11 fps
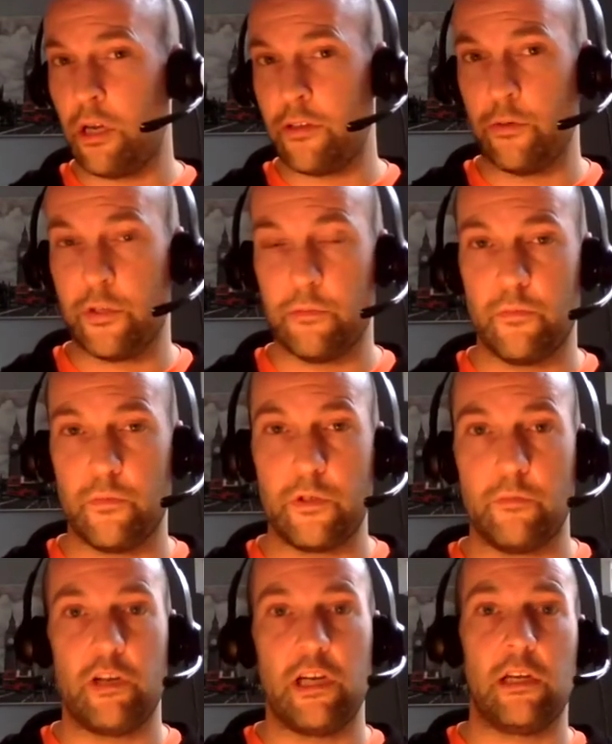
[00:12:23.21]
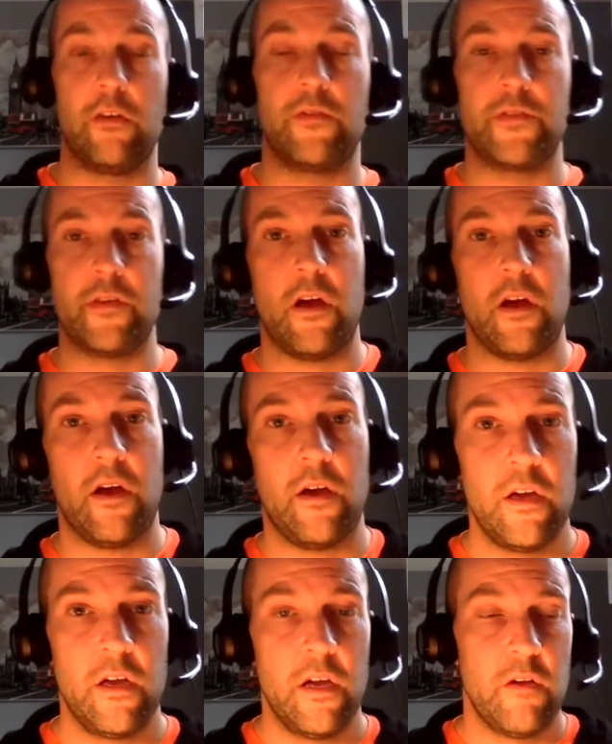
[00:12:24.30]
They do some really good,
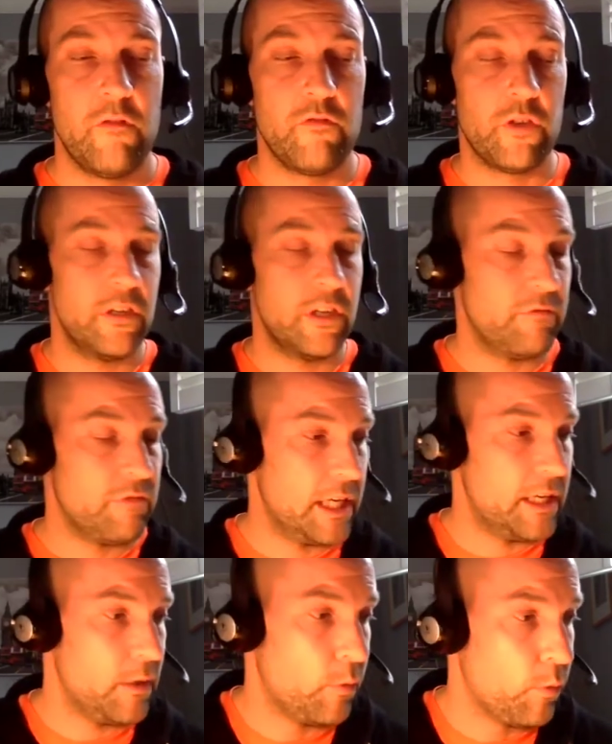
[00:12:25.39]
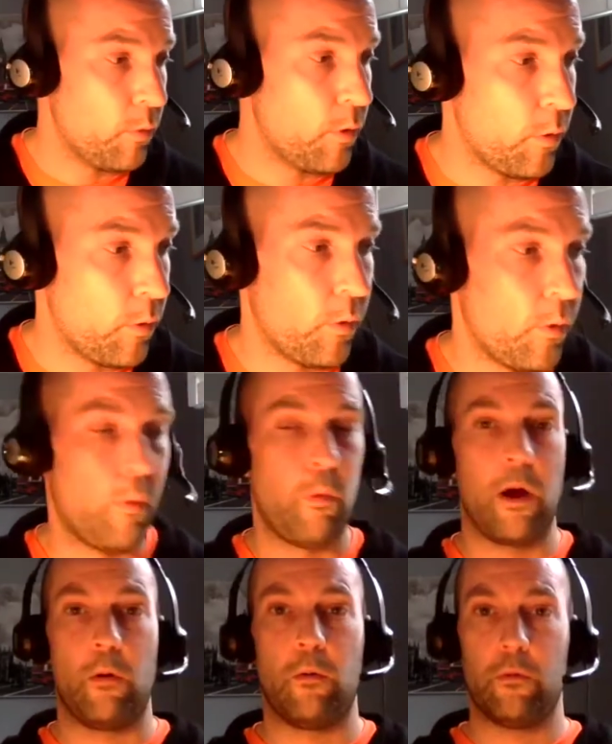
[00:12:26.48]
really
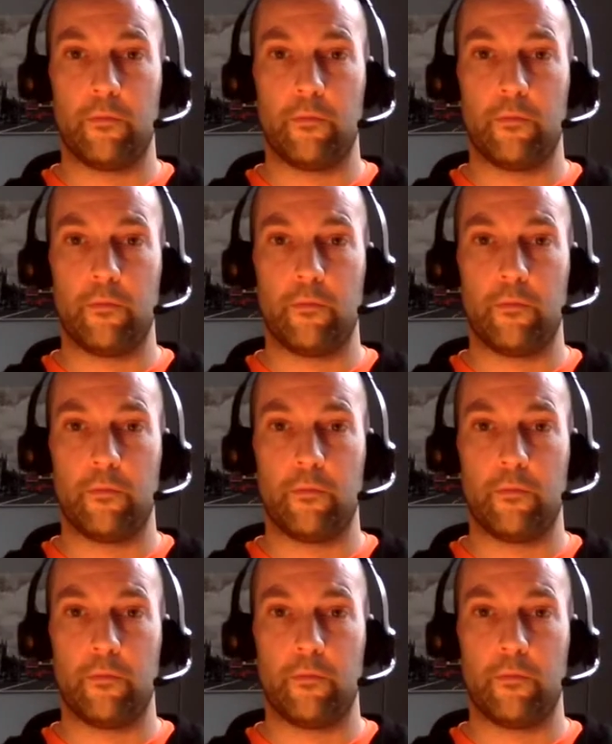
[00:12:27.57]
well